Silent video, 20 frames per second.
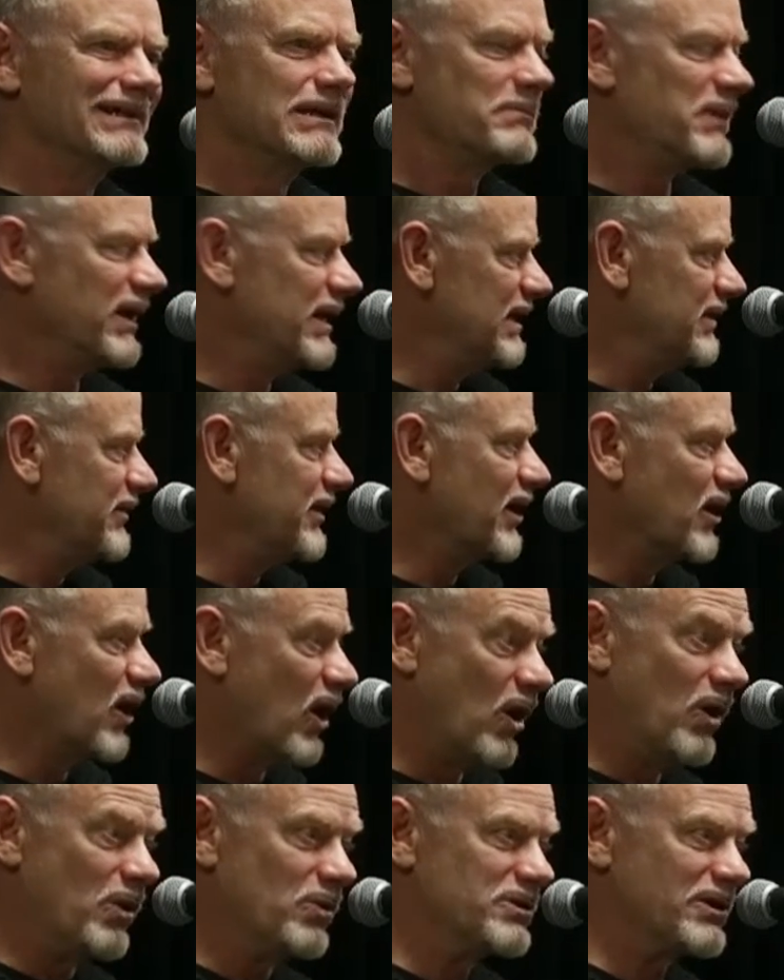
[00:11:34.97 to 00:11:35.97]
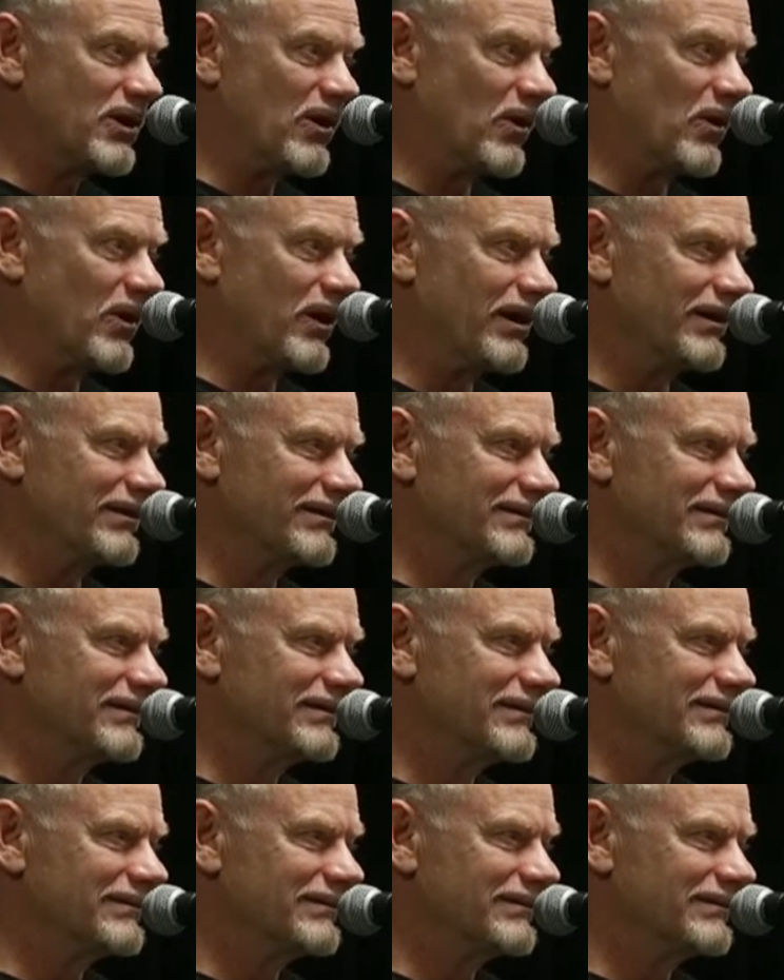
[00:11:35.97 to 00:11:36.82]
But in their own court,